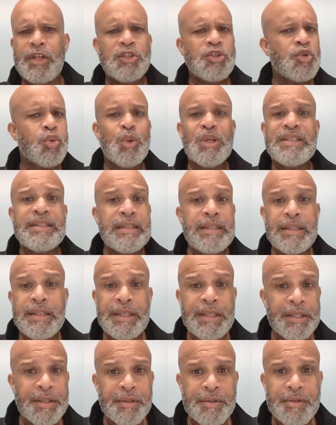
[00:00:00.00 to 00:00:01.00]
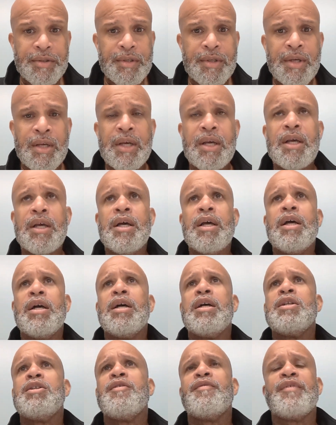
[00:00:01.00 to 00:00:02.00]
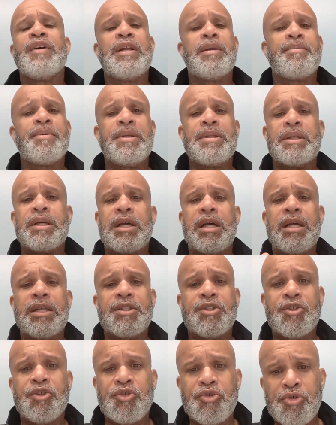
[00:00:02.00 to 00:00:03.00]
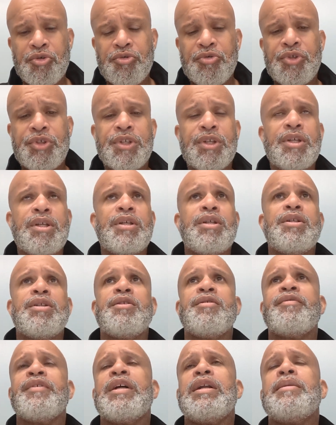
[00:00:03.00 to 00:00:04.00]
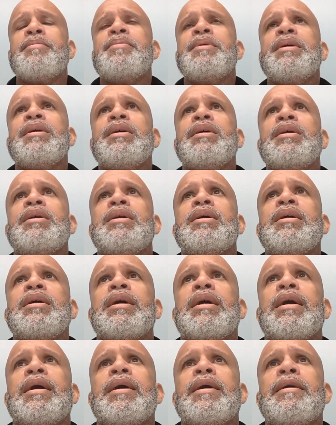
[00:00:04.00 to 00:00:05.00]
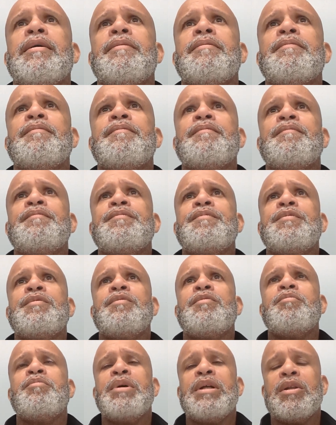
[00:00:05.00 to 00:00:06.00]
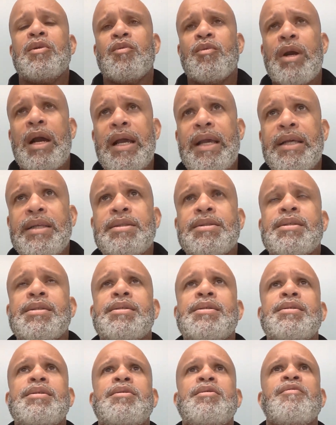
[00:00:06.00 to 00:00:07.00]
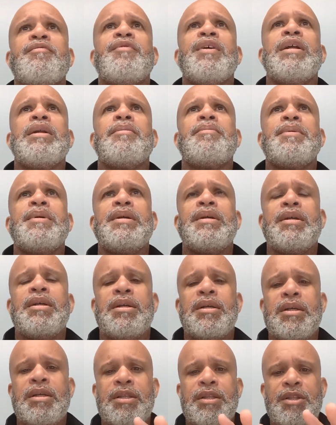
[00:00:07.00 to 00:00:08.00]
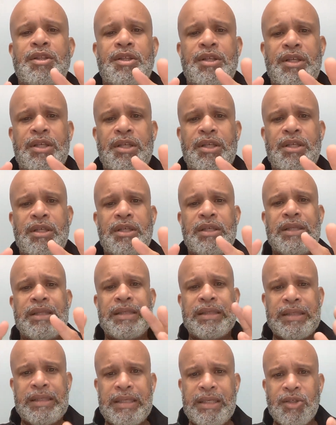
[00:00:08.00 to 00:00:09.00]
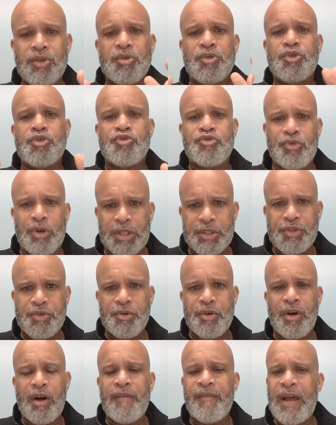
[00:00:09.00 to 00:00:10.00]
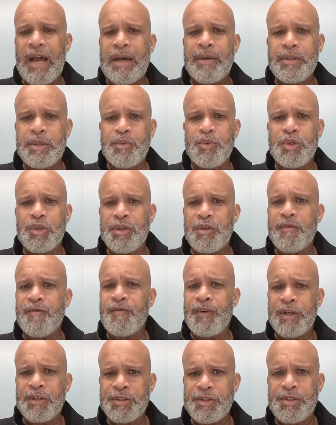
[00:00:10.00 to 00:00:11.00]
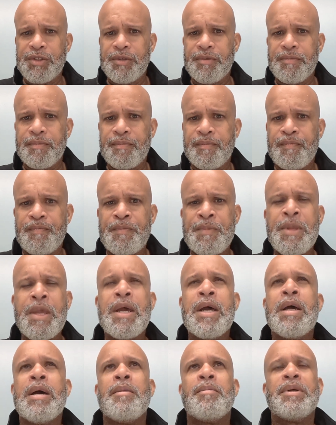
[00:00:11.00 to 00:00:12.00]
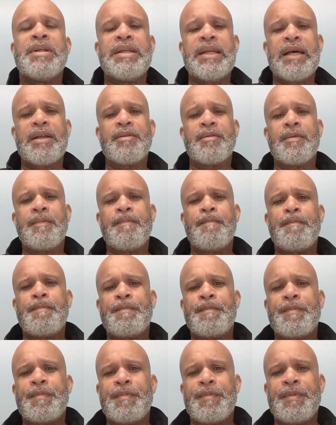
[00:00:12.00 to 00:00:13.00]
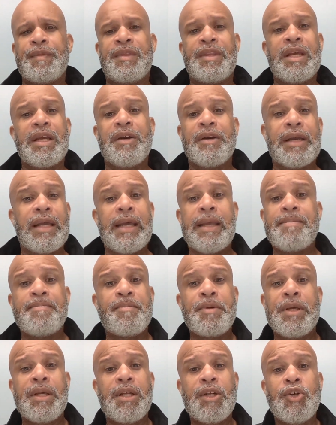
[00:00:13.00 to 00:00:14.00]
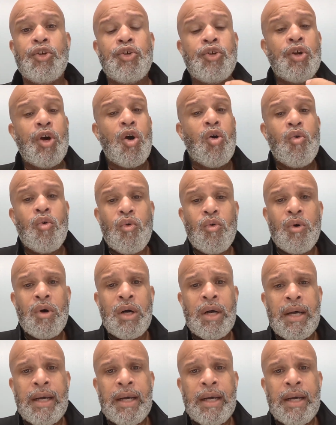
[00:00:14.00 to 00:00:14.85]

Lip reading: 20 years developing the Constitution, developing Bill of Rights, developing the legal structure of how they were going to function. But now, there had been no